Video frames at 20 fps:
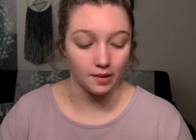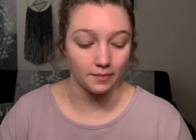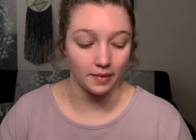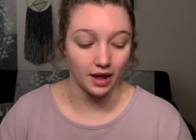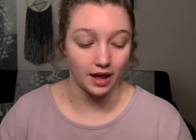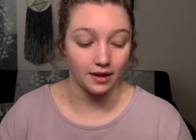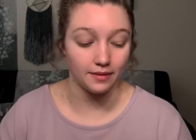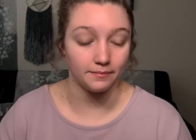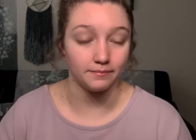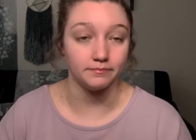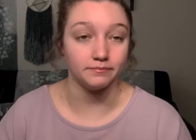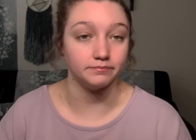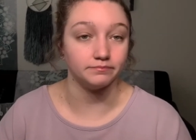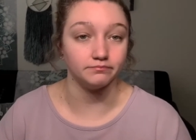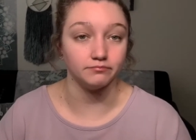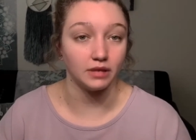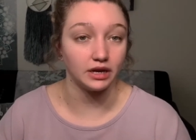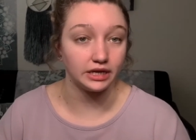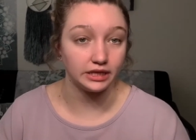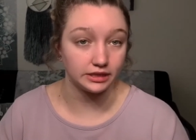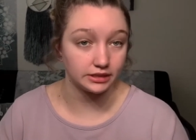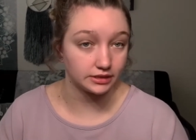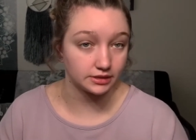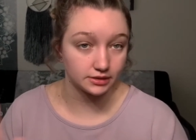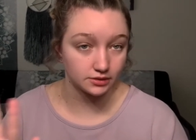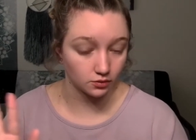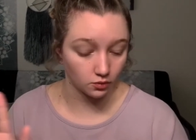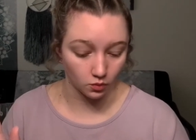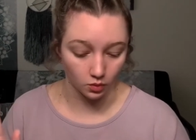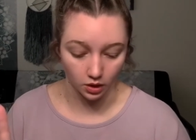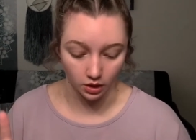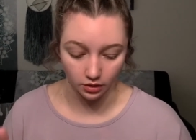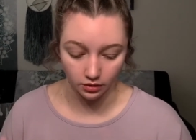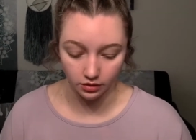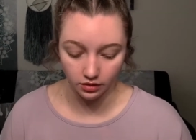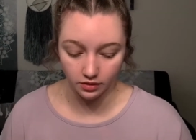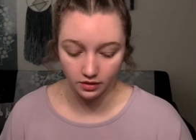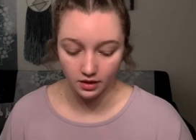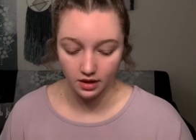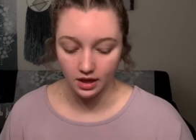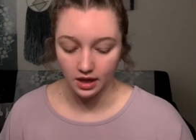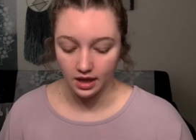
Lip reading: my money's worth.